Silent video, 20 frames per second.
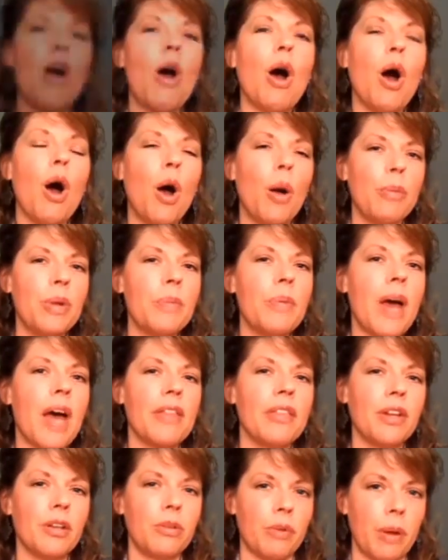
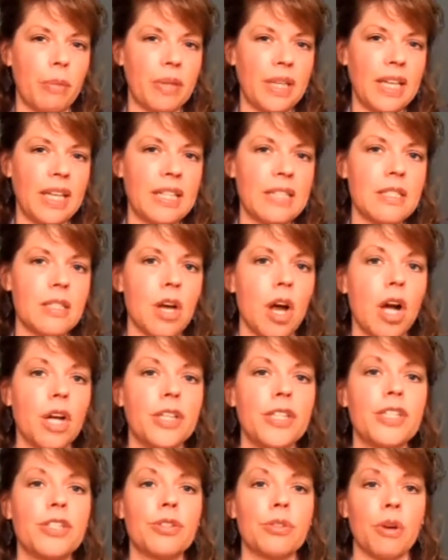Homeopathic remedies are
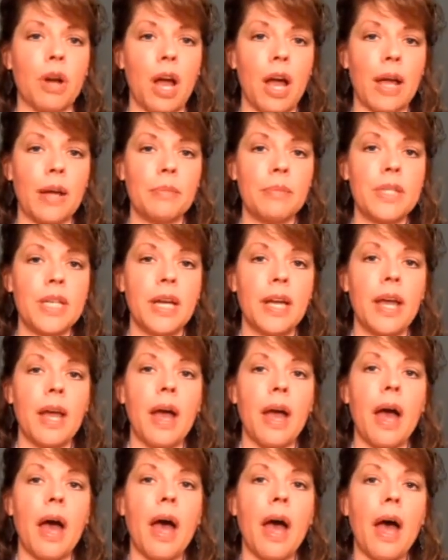described
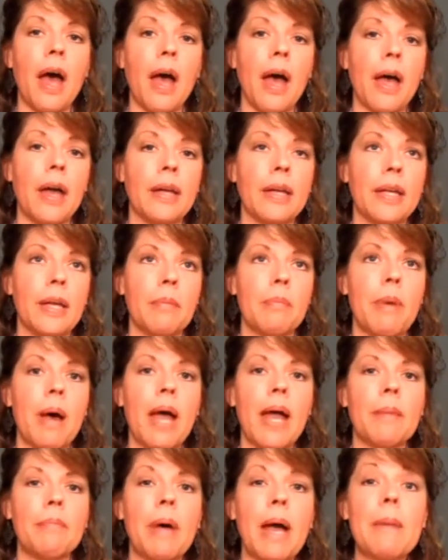
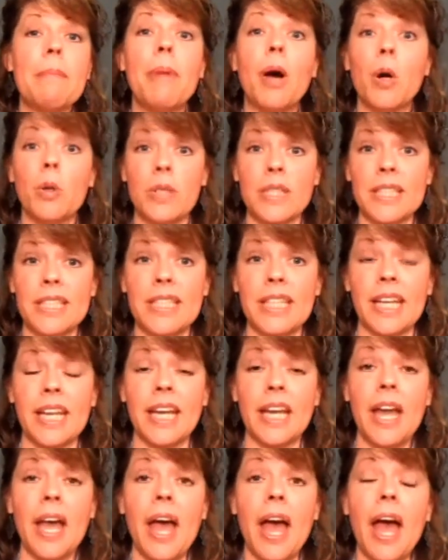by potency,
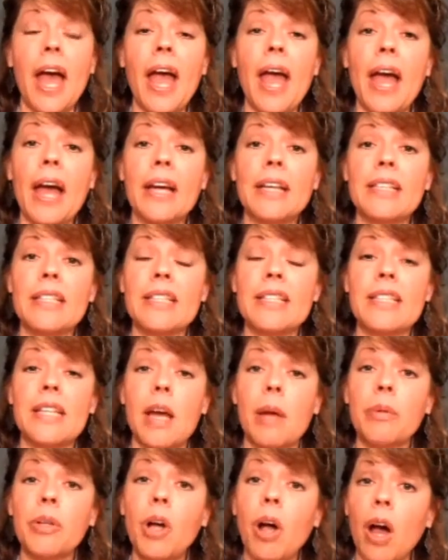and
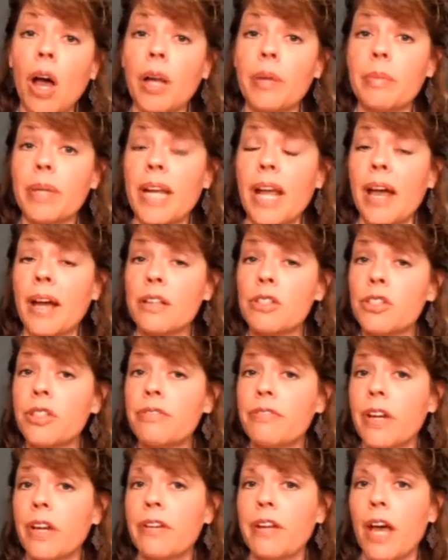Samuel Hahnemann actually
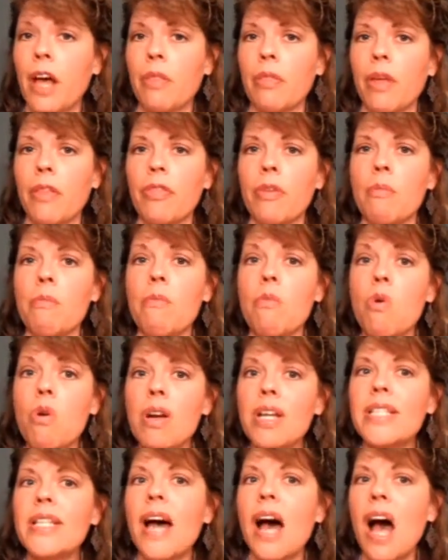found out that the more
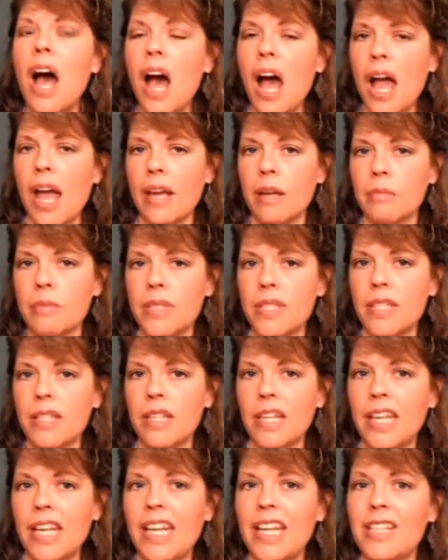times
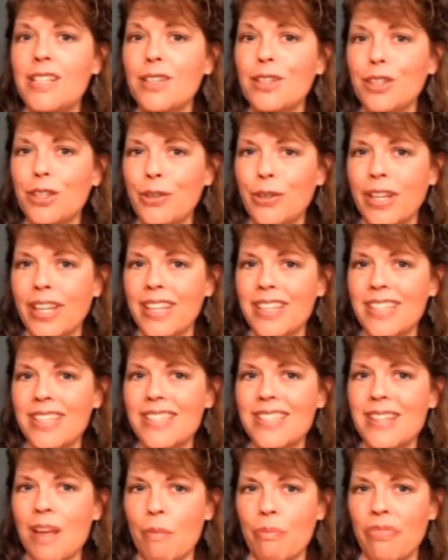he diluted
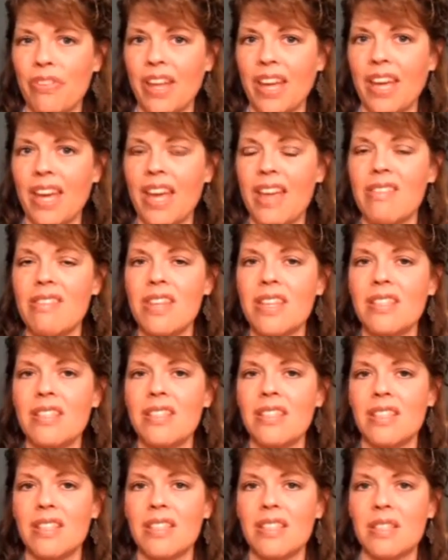something in
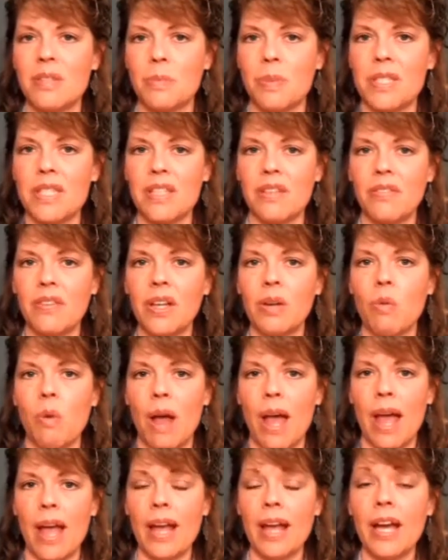this specific
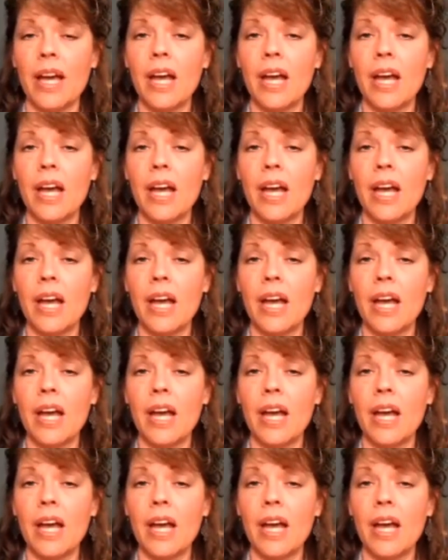way,